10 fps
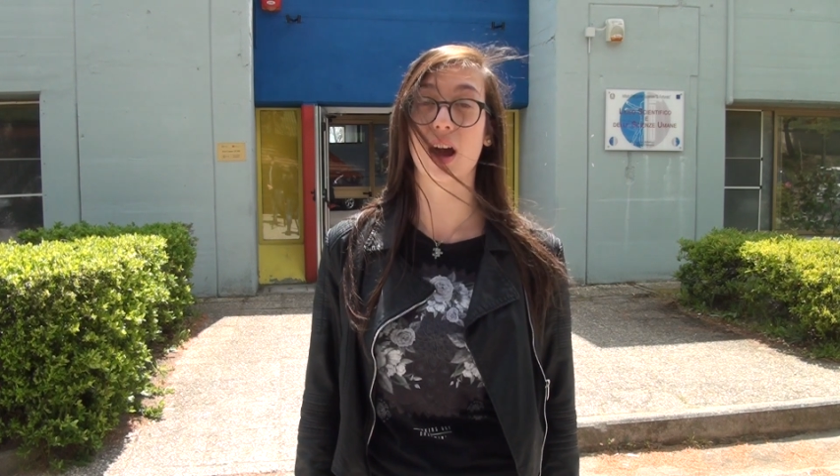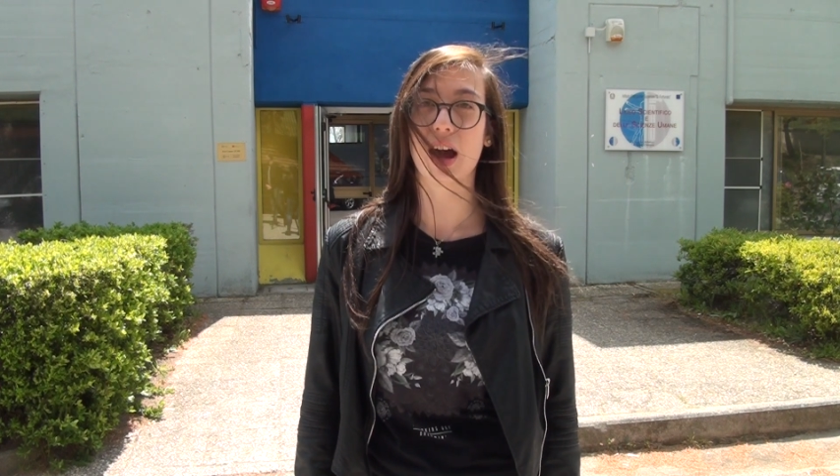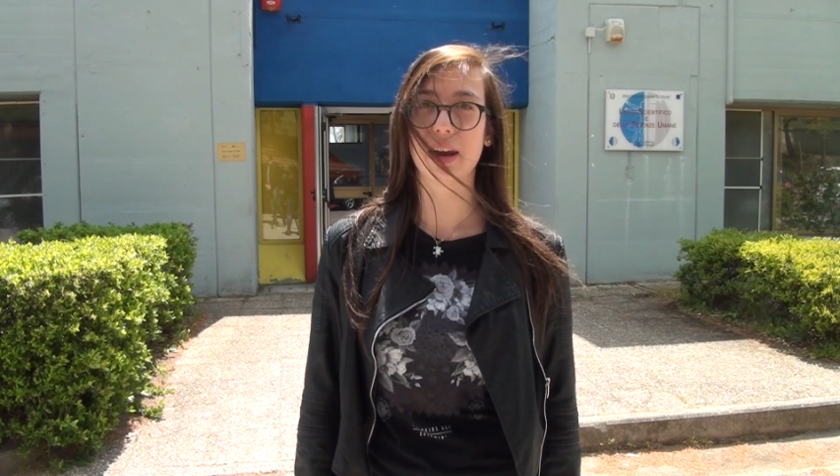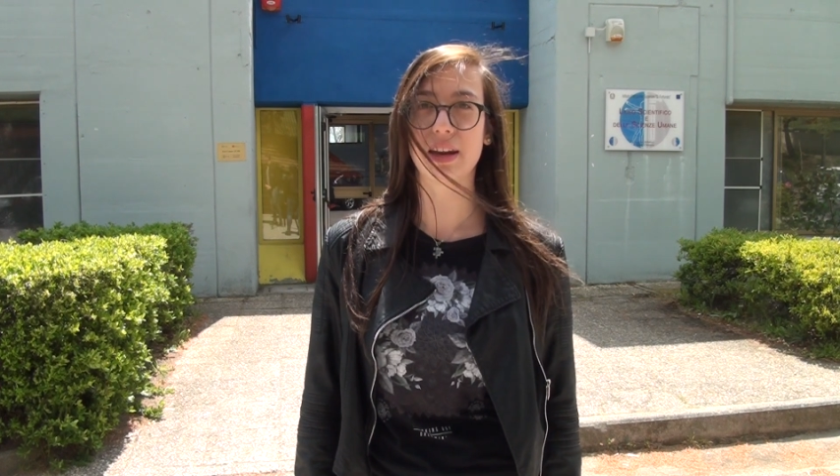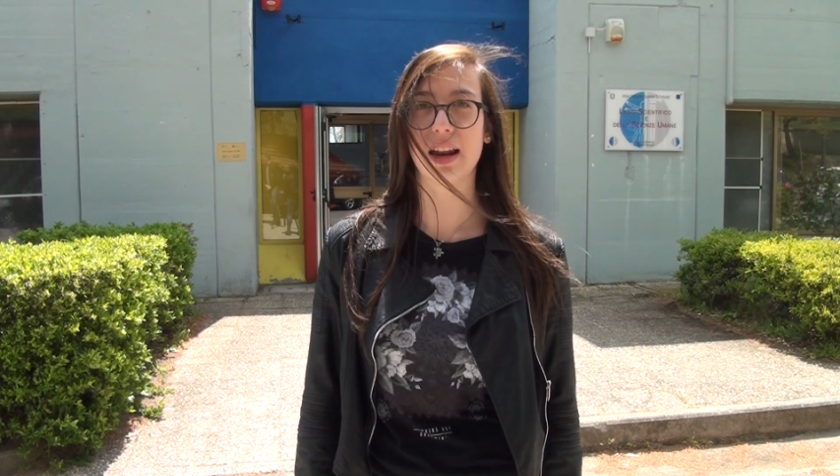to
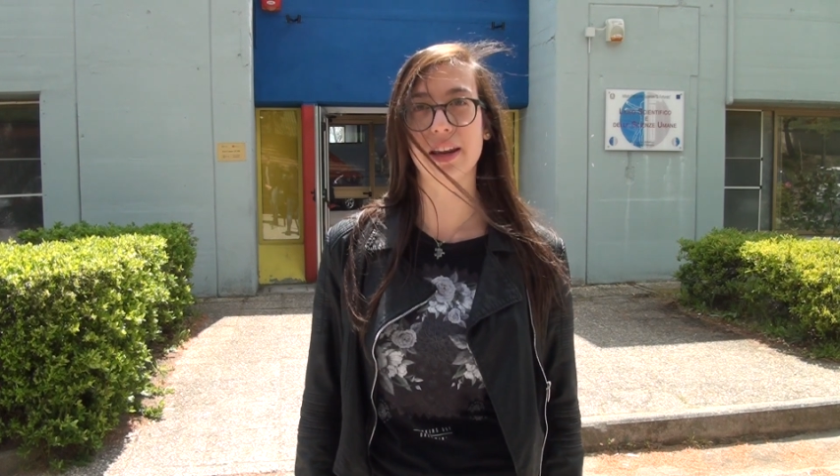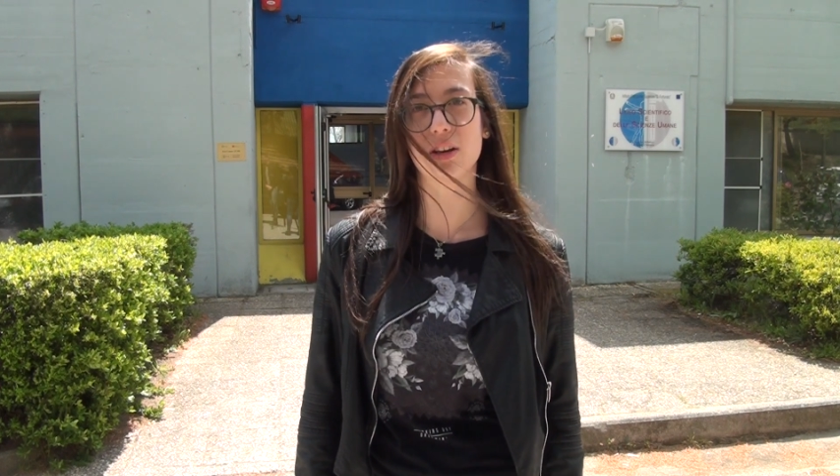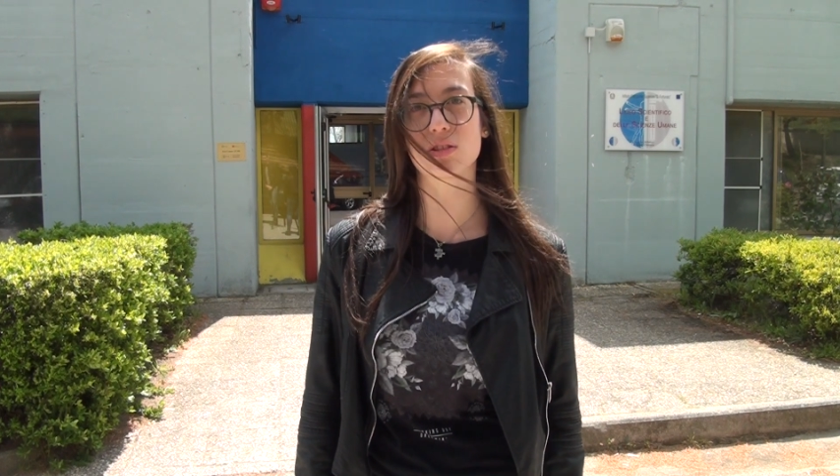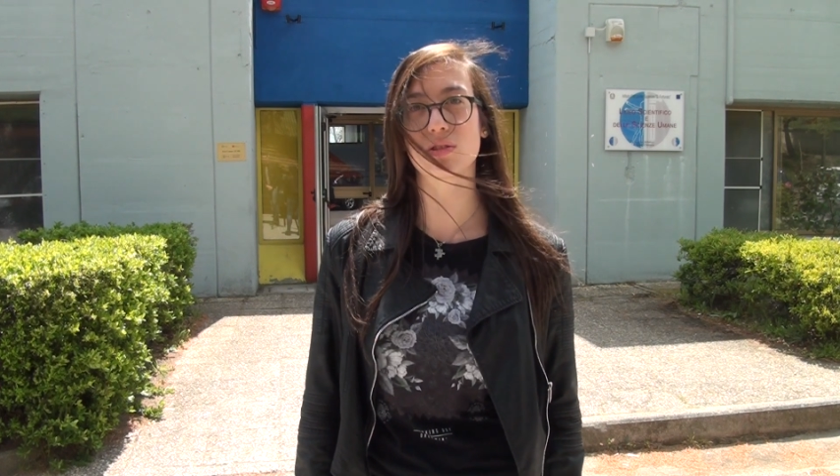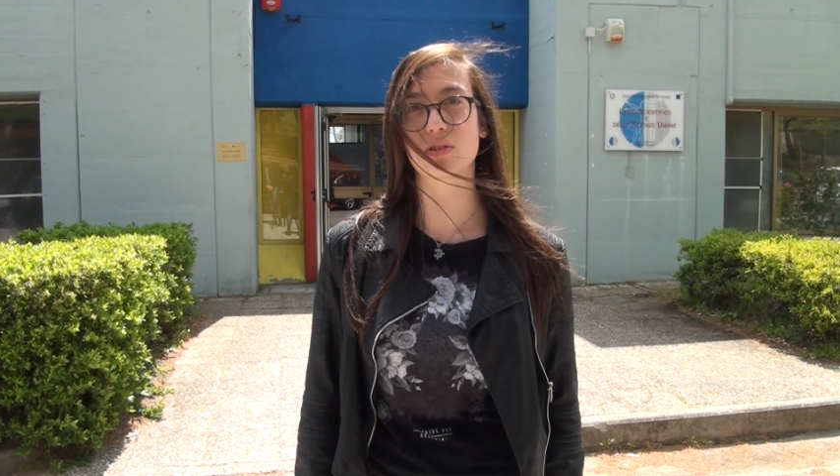
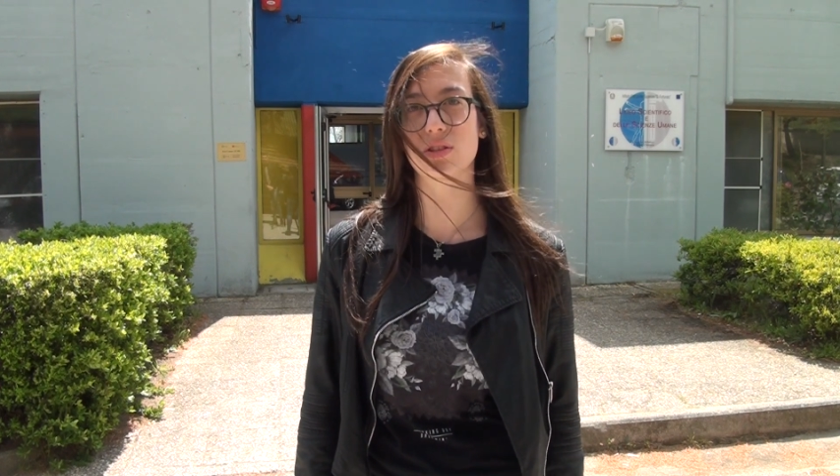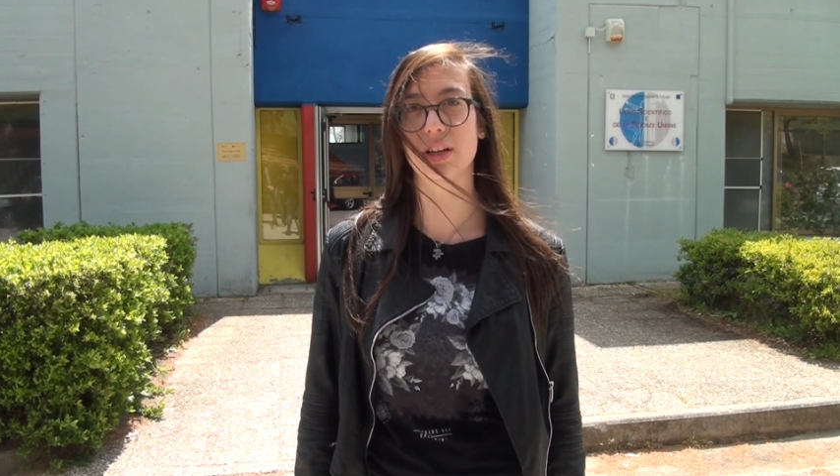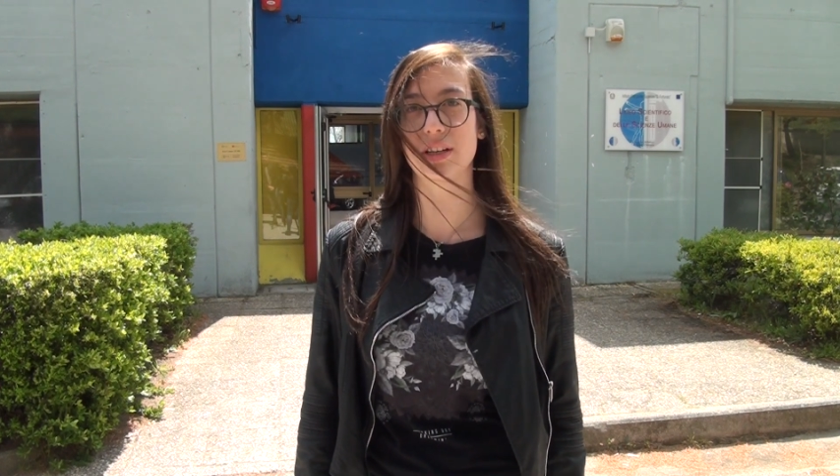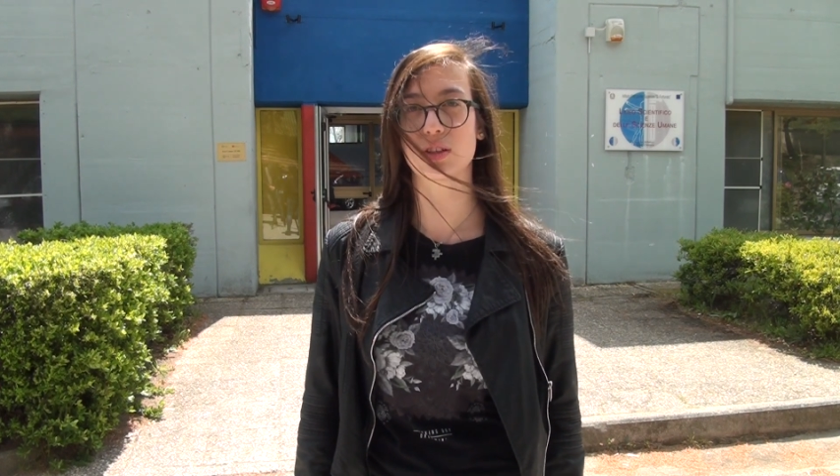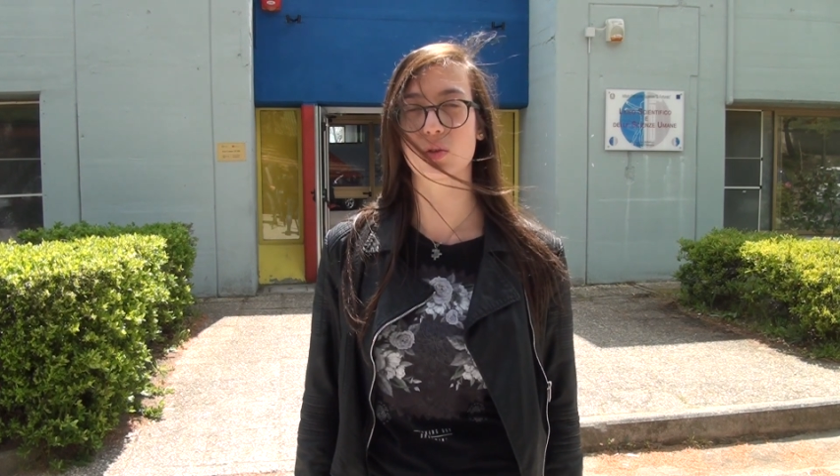reconstruct
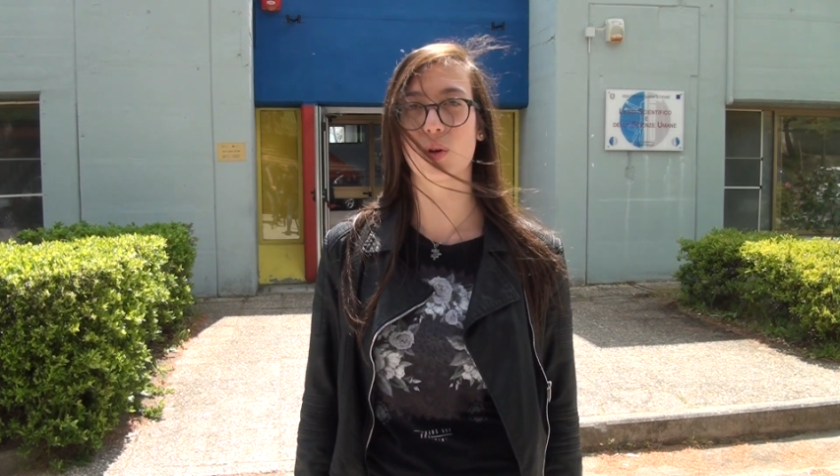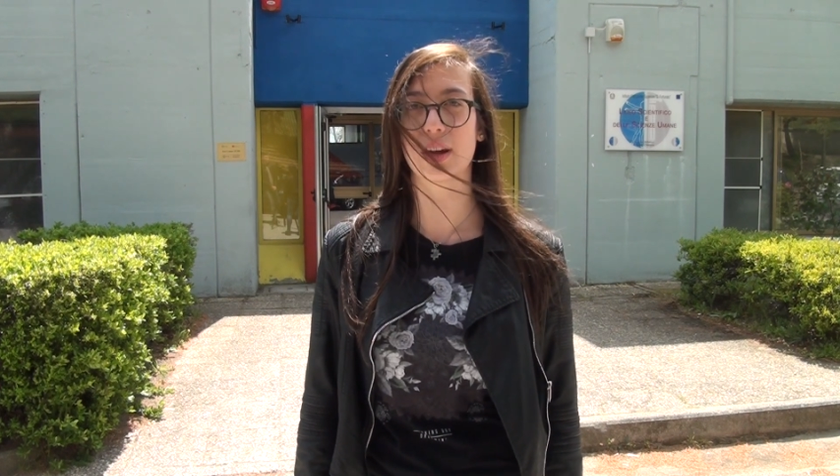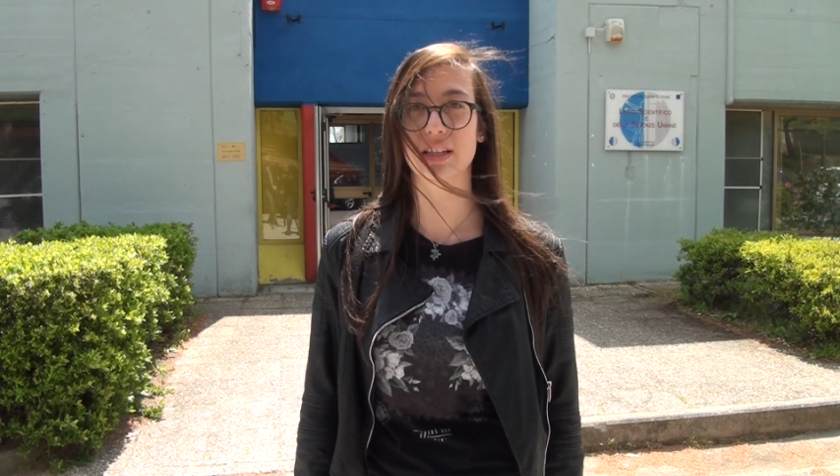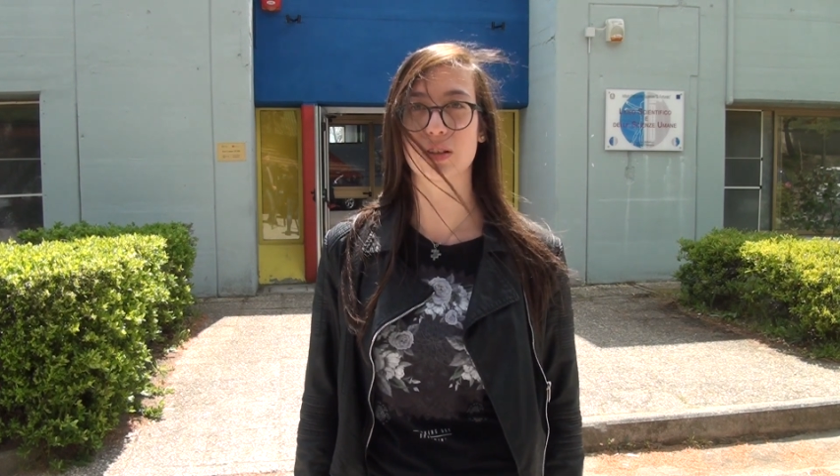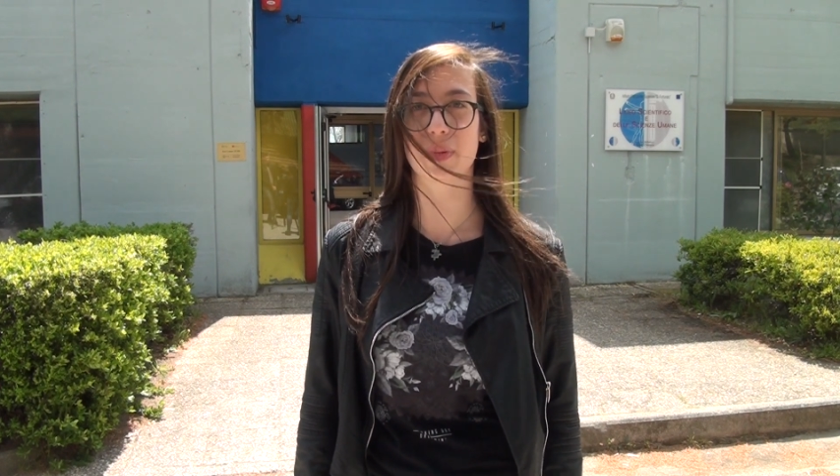schools in
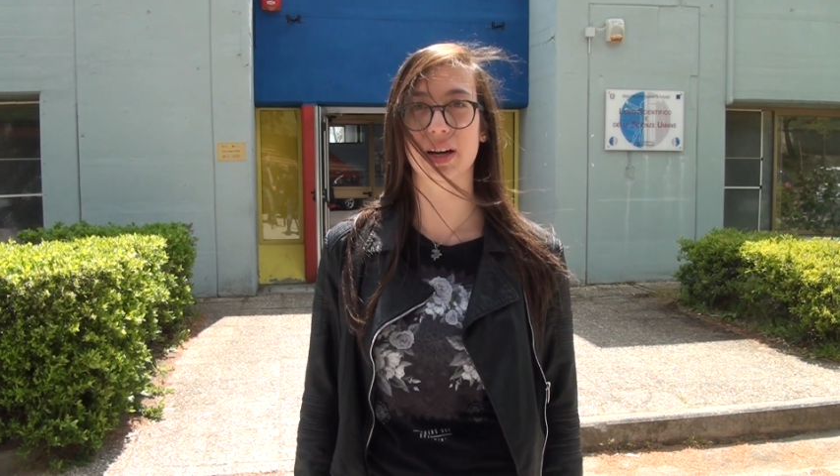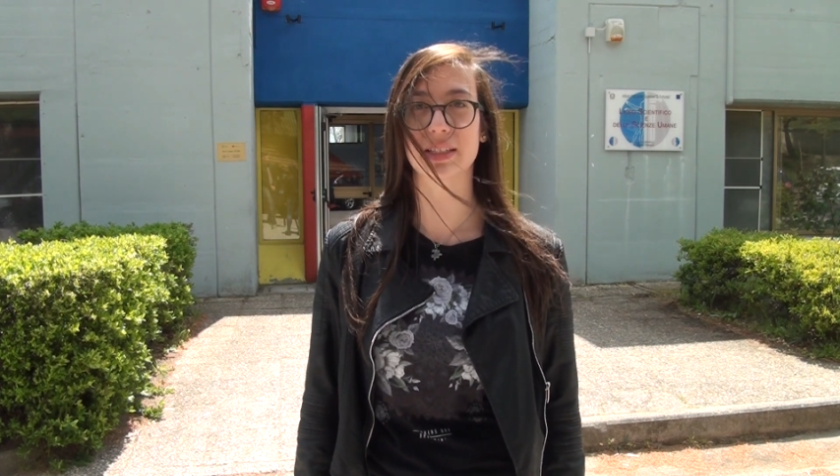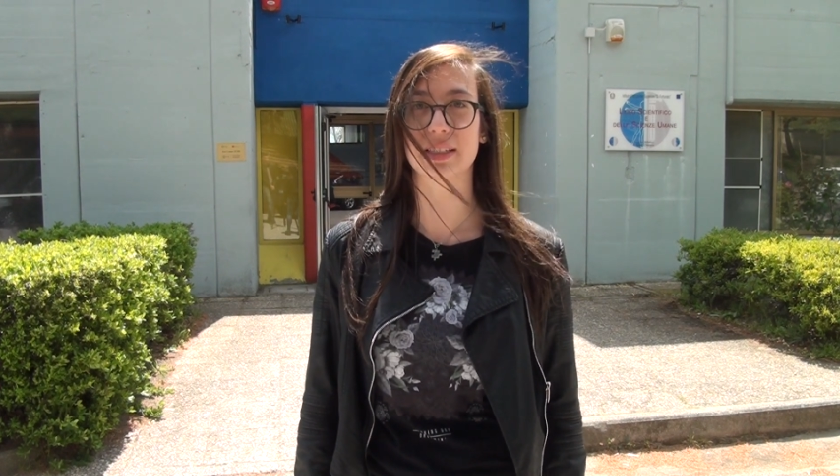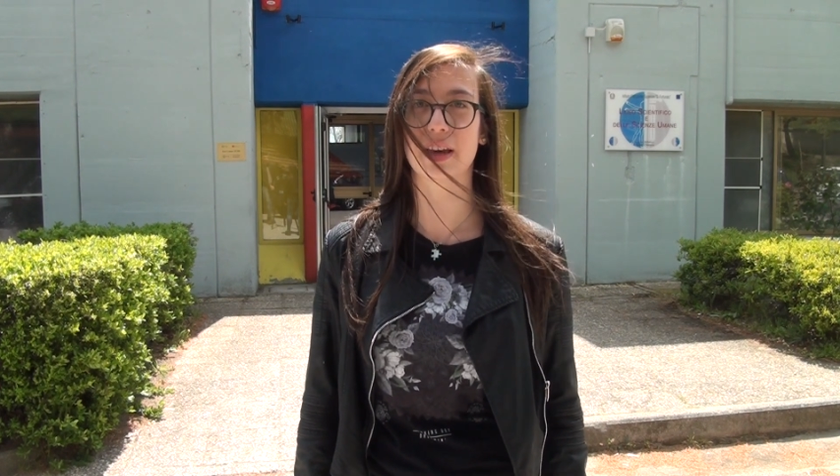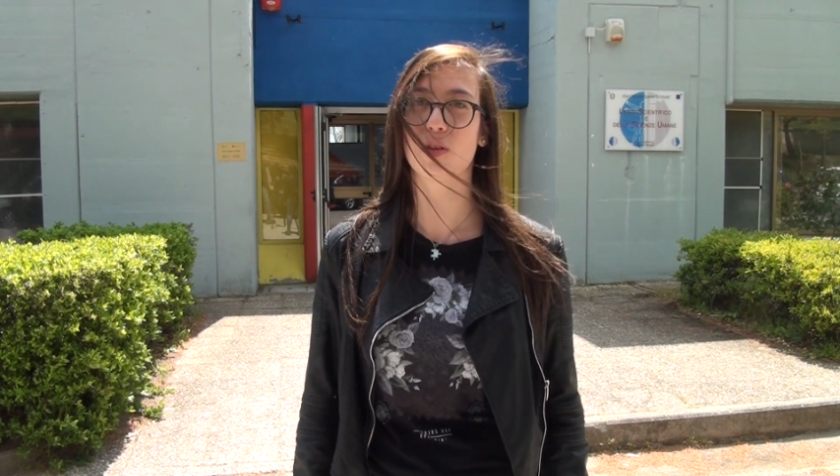the region.